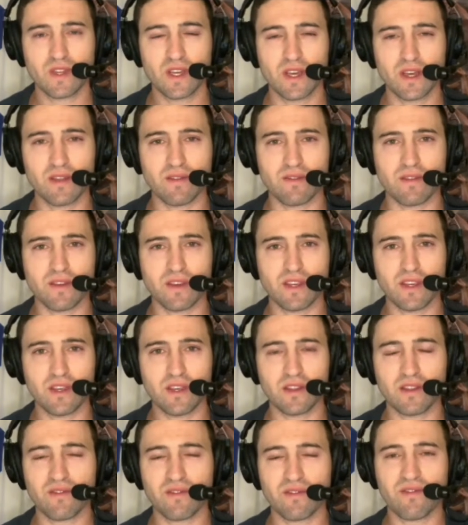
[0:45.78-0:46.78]

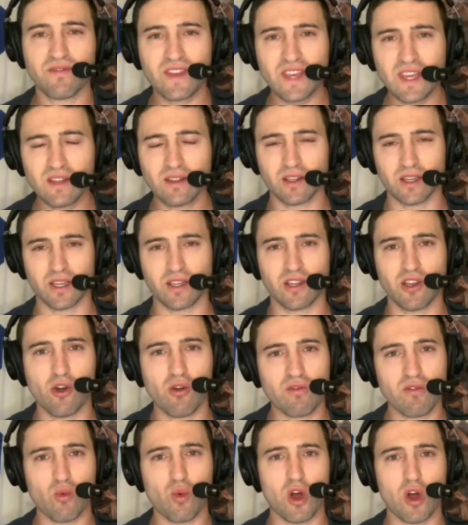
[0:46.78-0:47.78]
the
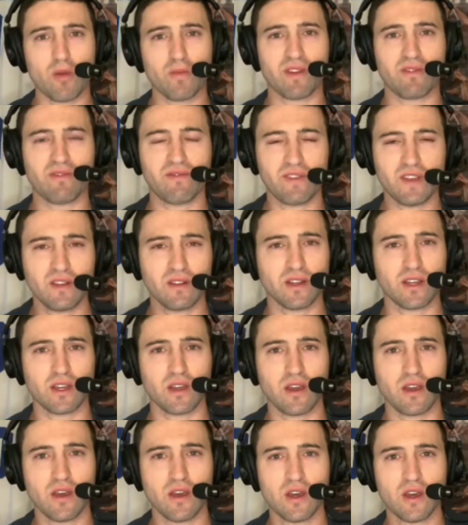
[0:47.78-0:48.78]
overwhelming
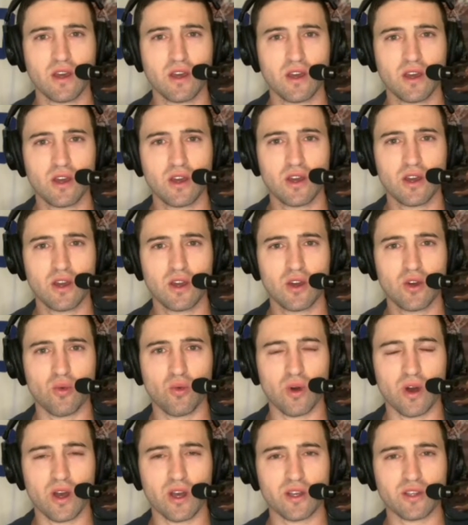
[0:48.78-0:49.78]
feeling
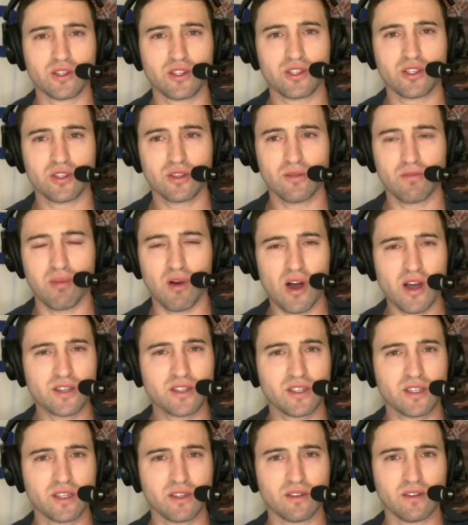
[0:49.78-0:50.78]
was
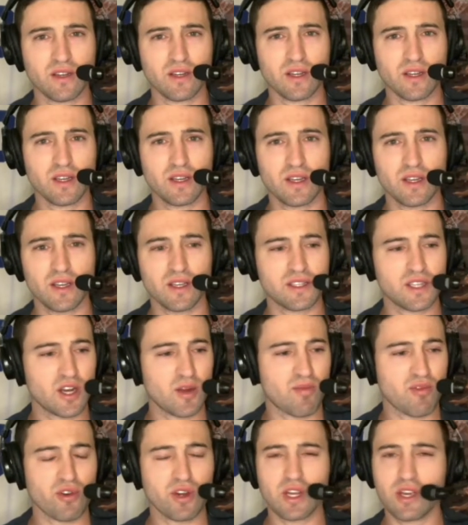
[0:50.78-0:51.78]
Boston is in a
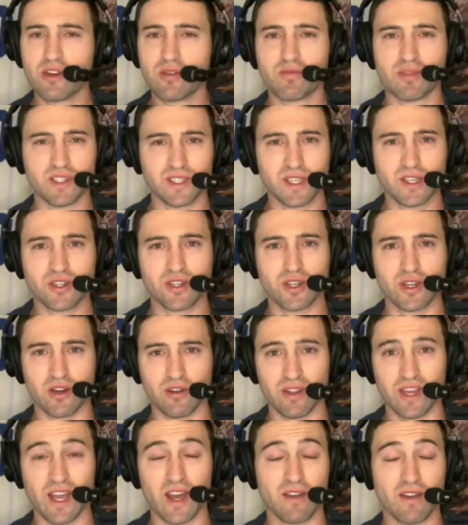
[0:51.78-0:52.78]
pretty good position here.
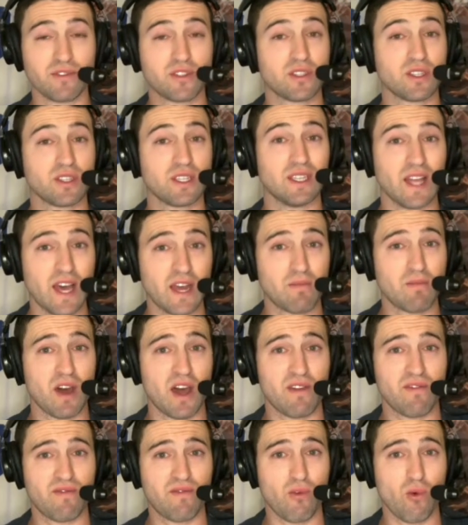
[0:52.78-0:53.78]
They obviously led by
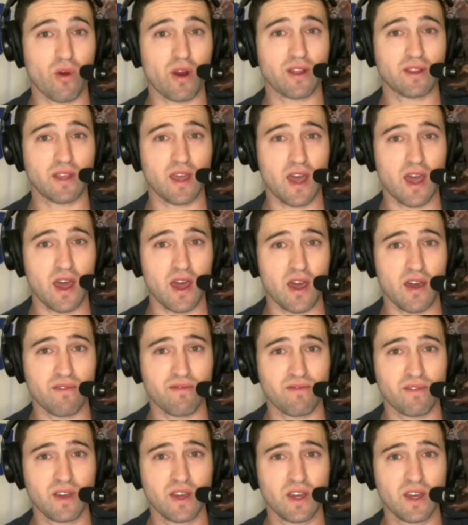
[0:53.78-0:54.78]
four at the
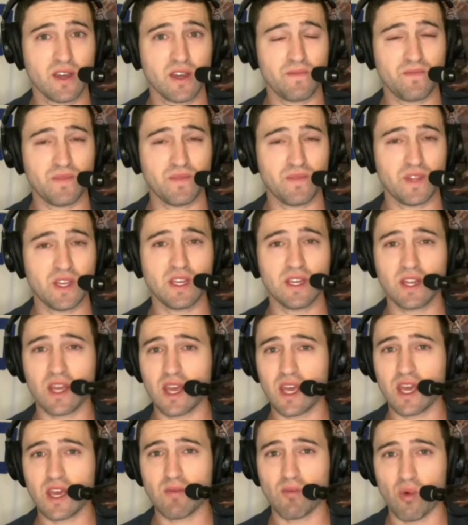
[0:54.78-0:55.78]
half in
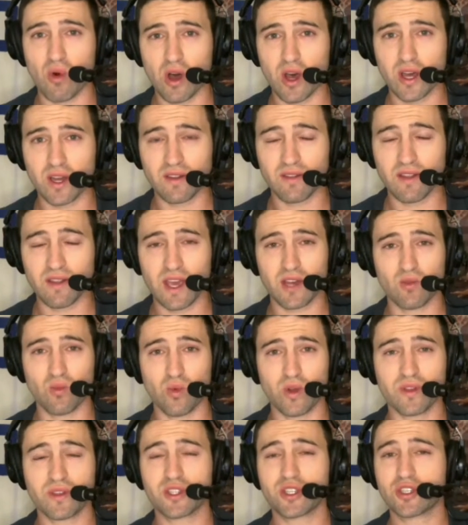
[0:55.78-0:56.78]
game one. They had
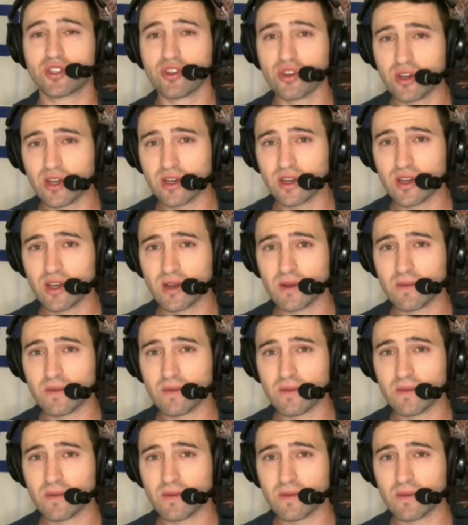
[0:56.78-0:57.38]
withstood